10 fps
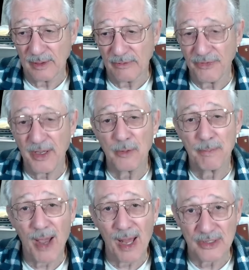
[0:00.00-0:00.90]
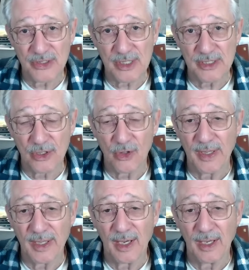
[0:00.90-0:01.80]
failed policies
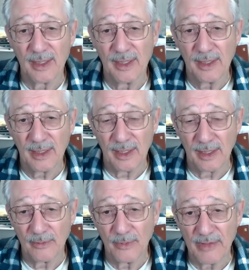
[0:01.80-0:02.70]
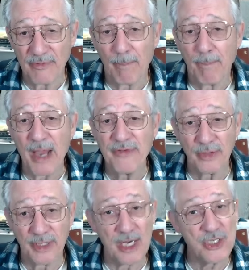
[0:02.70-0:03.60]
going on. We have a
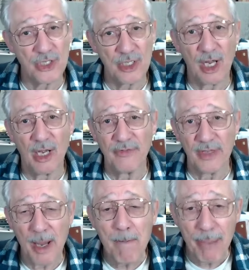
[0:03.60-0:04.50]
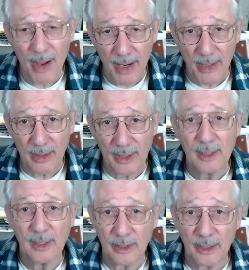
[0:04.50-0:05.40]
bifurcation of the empire,
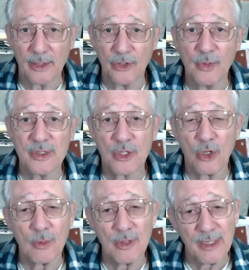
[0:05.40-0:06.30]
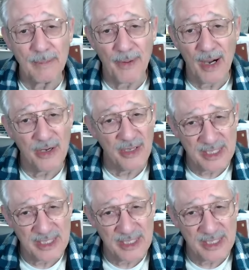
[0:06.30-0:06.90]
the U.S. global empire. The